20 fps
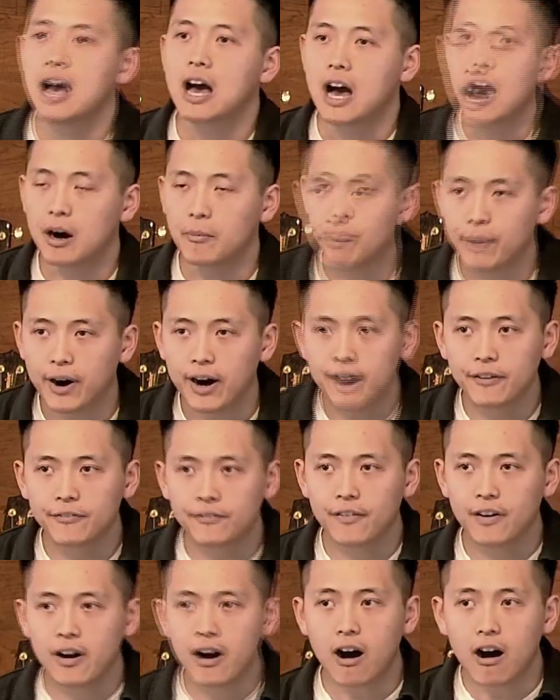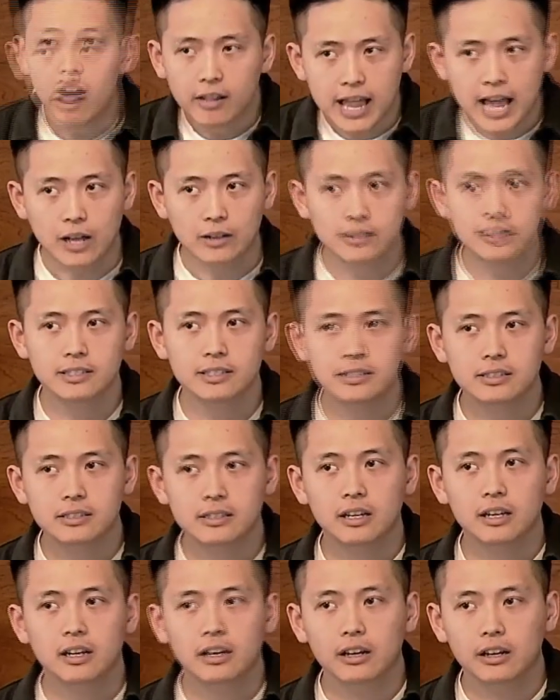above all else,
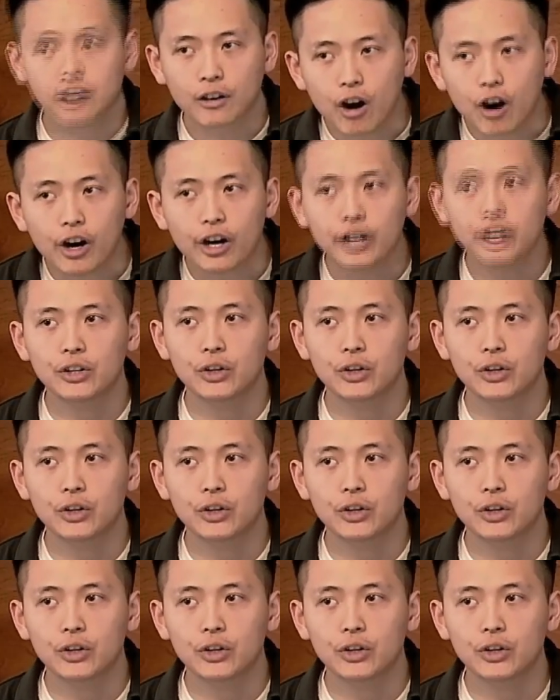guard